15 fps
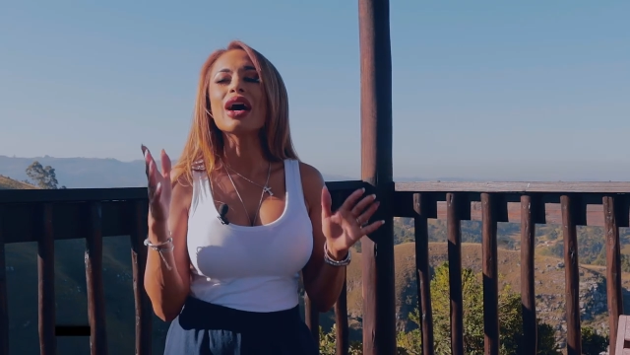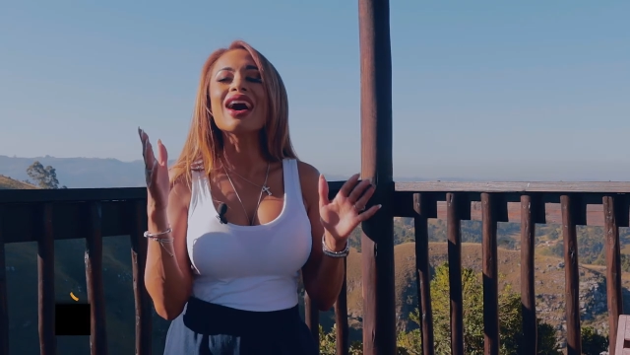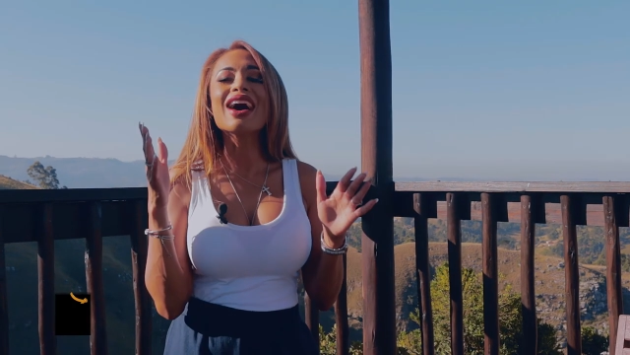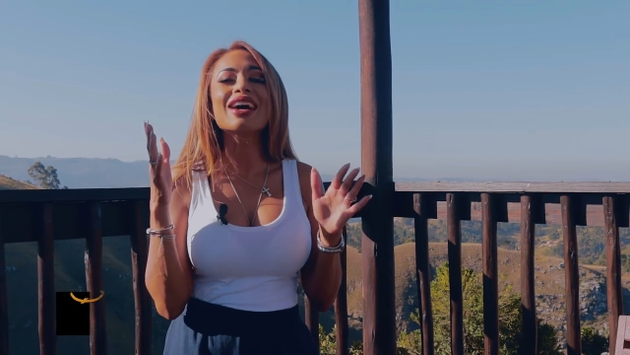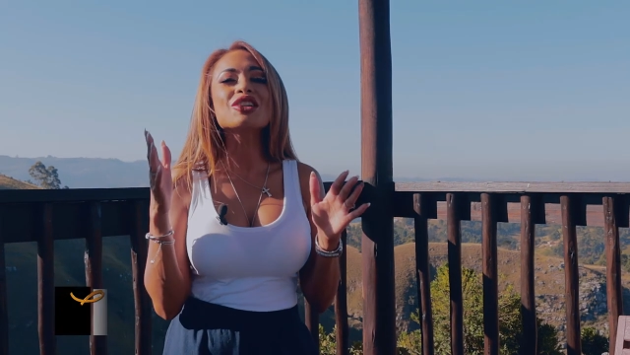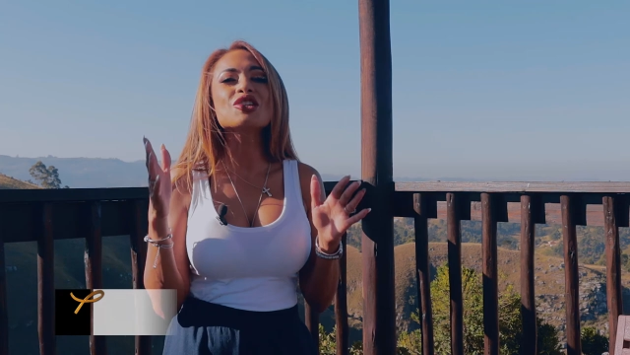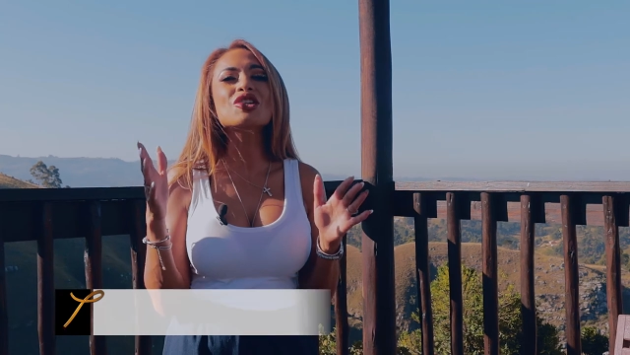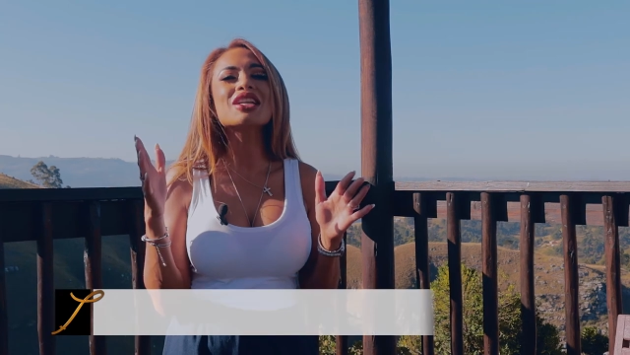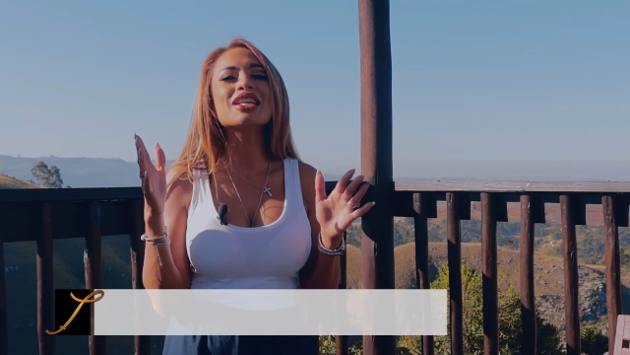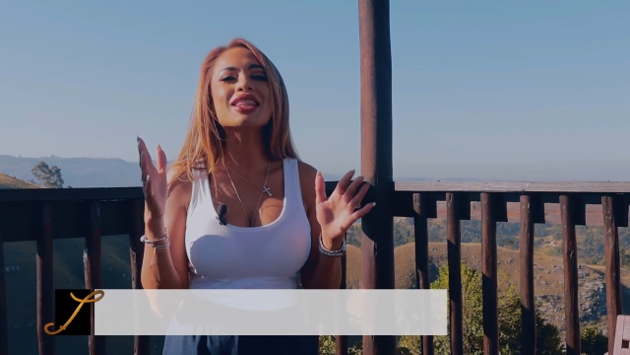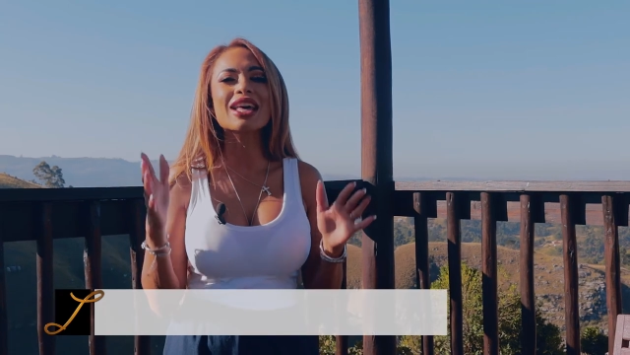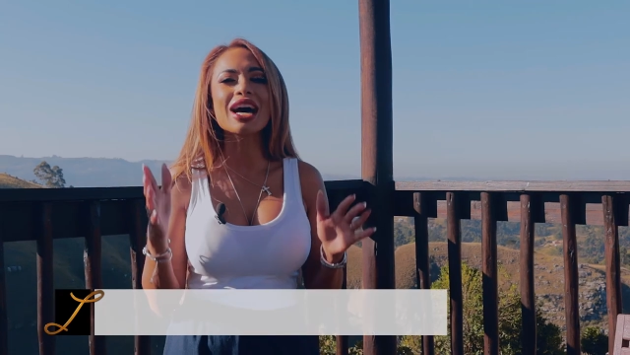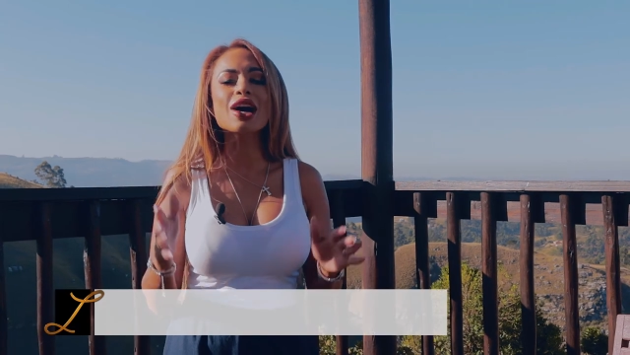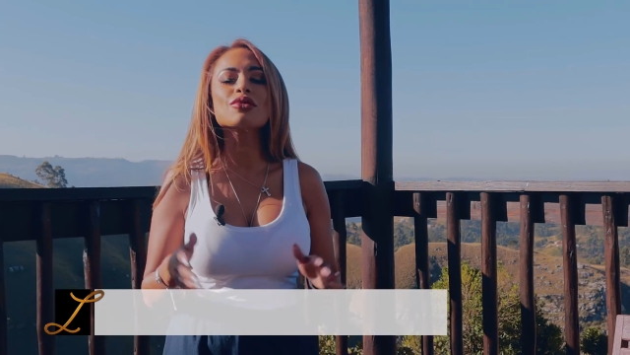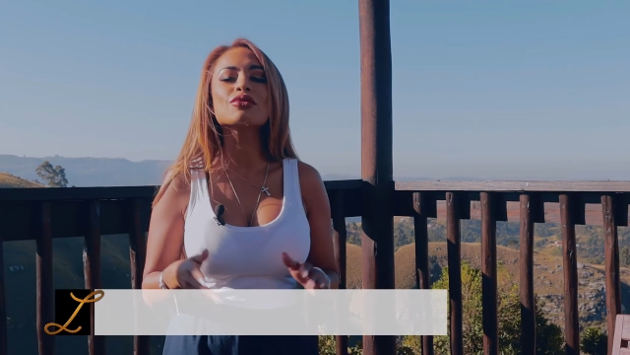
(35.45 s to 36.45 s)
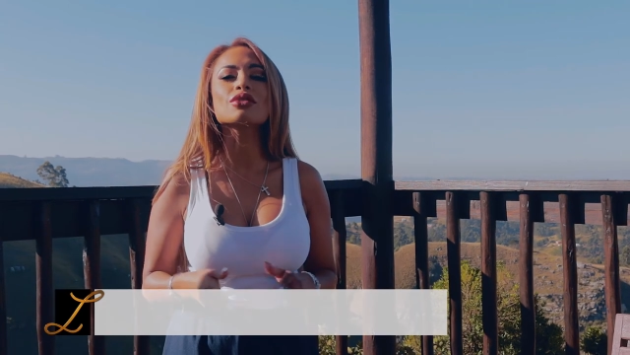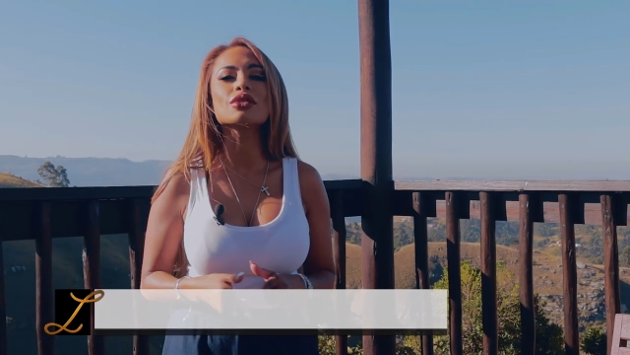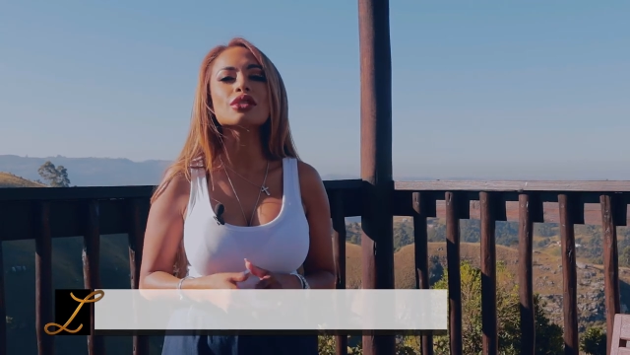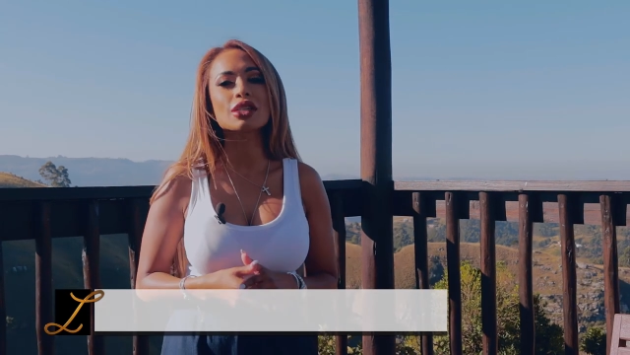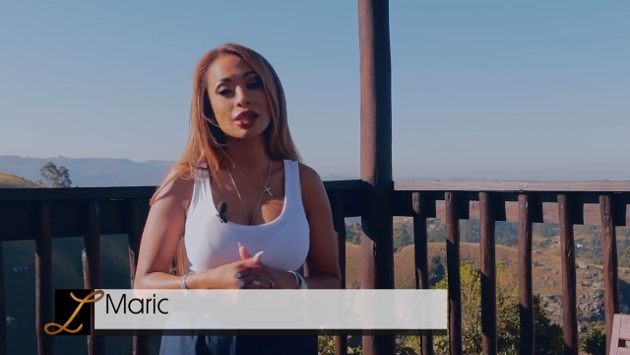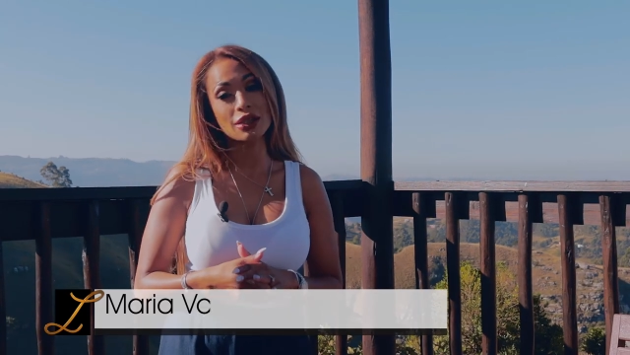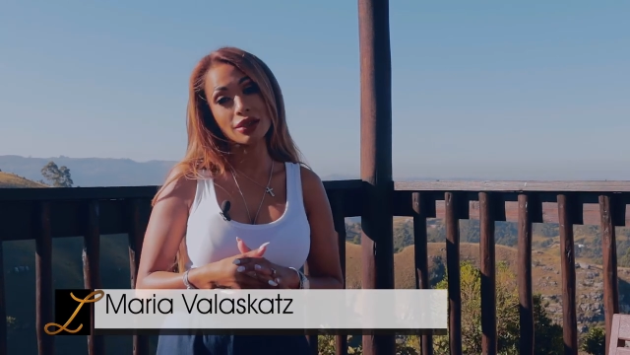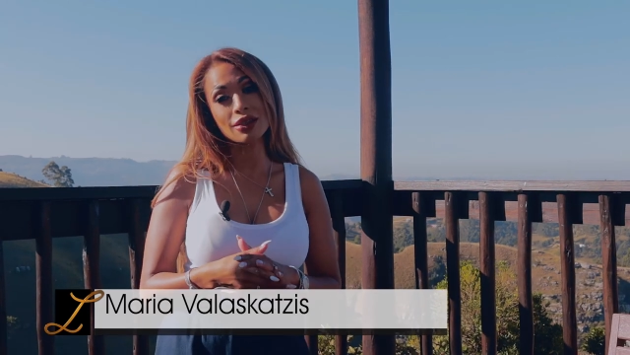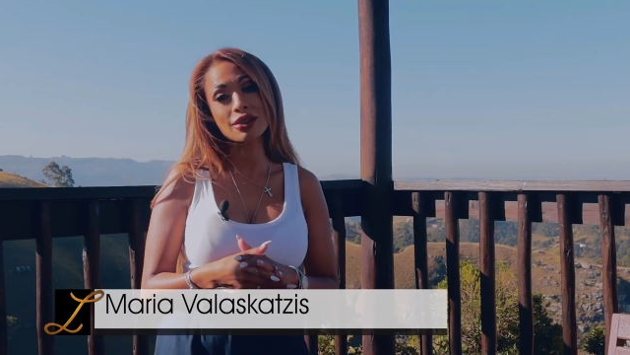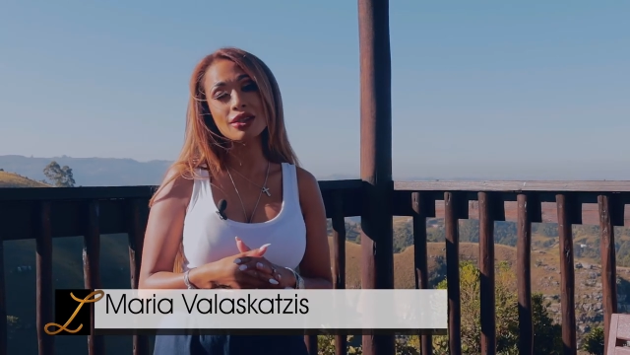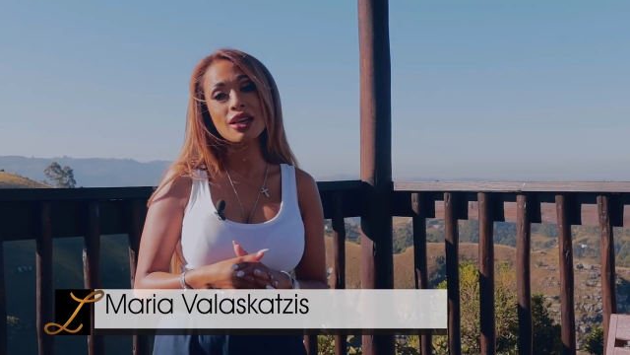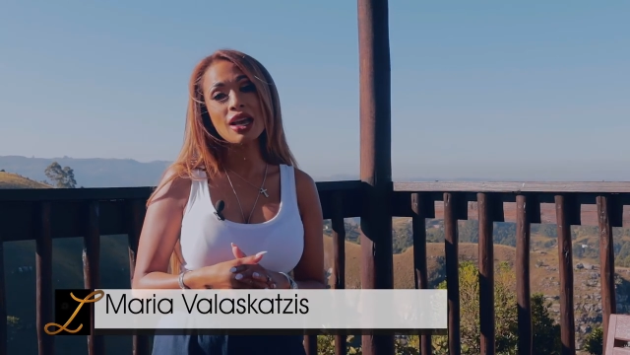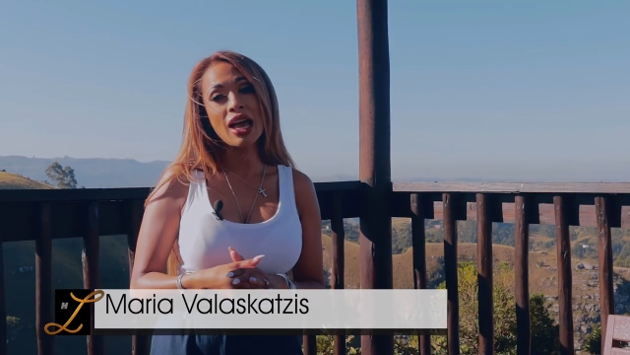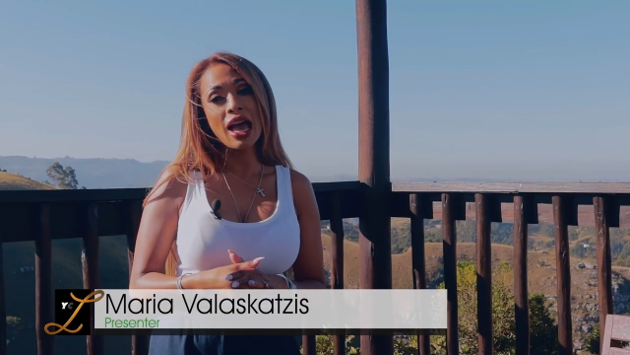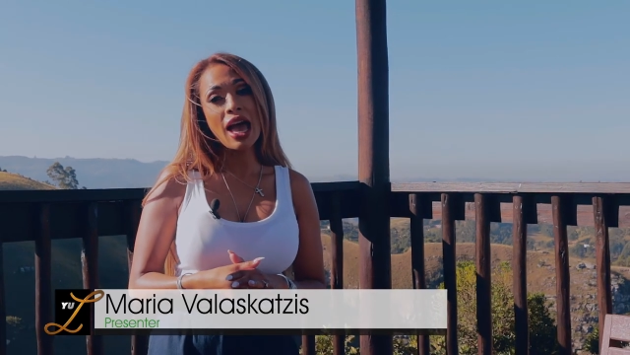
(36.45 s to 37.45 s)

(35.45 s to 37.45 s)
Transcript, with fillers: 100,000 years